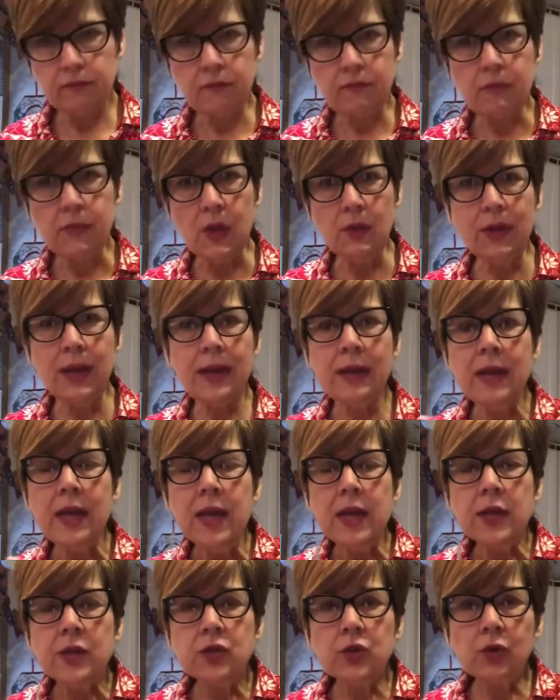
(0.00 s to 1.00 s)
Okay,
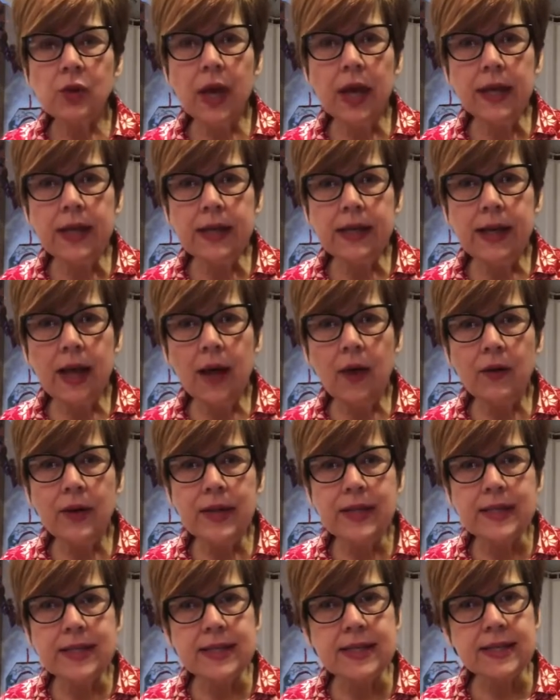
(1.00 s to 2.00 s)
so cut it now
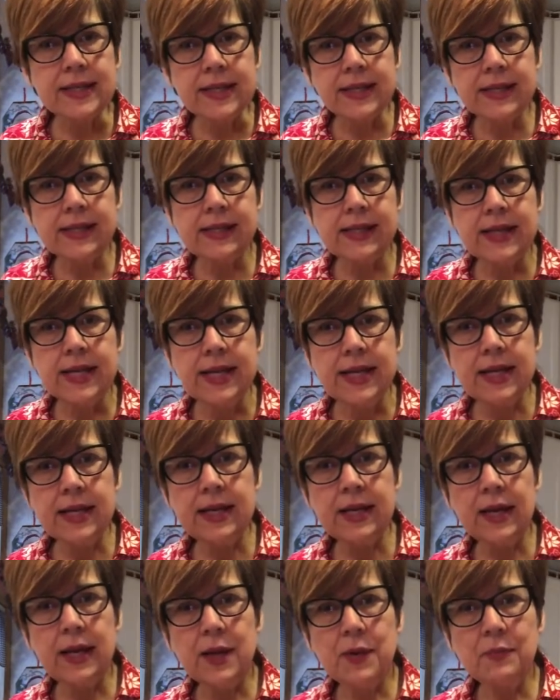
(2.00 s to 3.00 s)
into 16
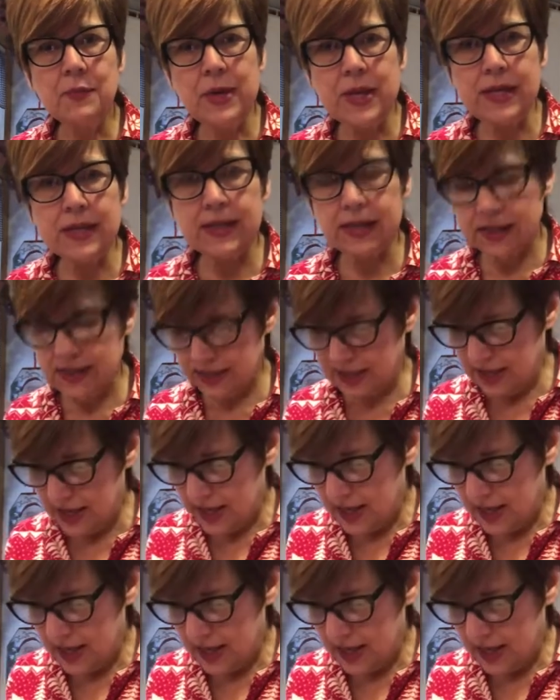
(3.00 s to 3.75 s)
pieces.